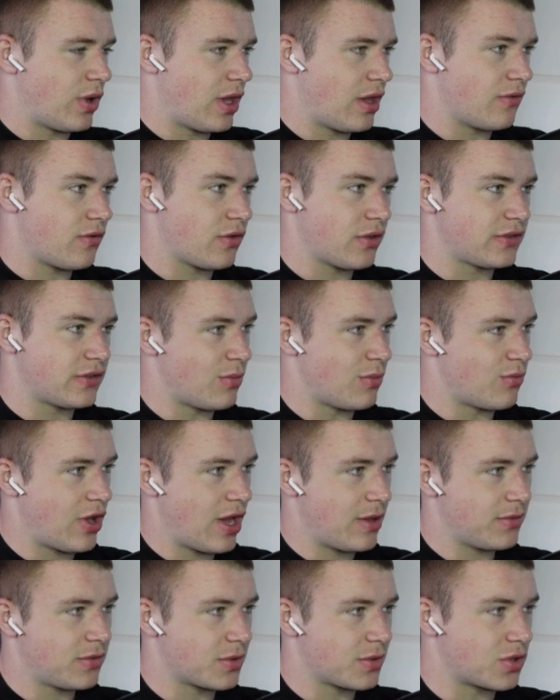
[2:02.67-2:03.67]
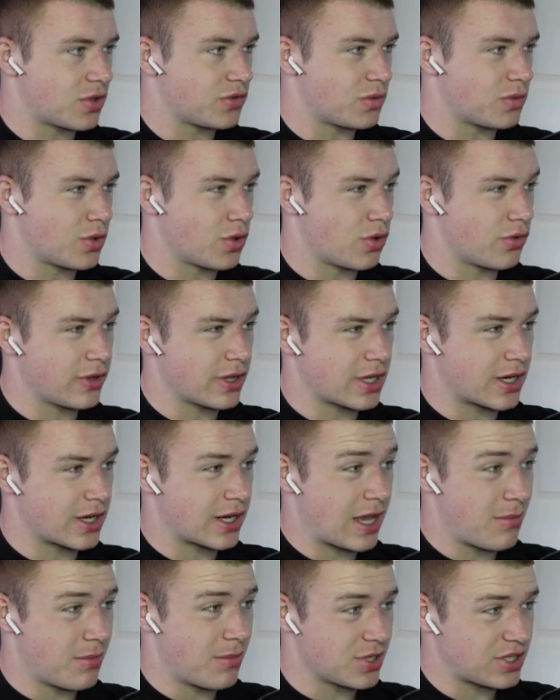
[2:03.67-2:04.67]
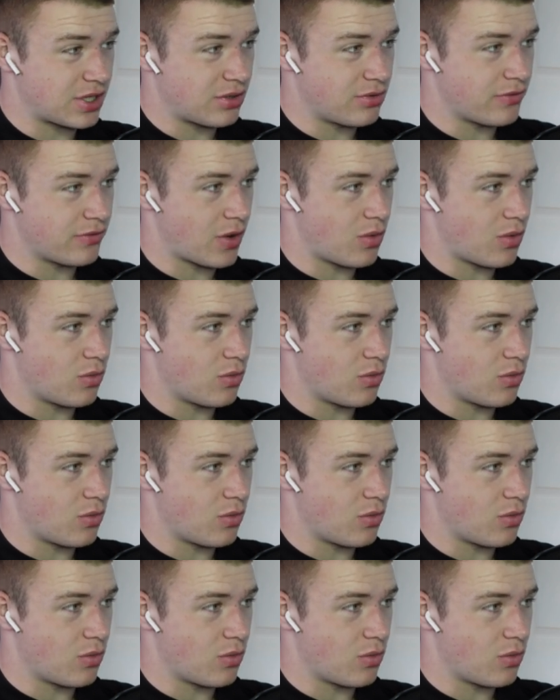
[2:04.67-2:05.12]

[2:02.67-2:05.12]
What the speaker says: for the same reps, because we're not really going to get much out of it.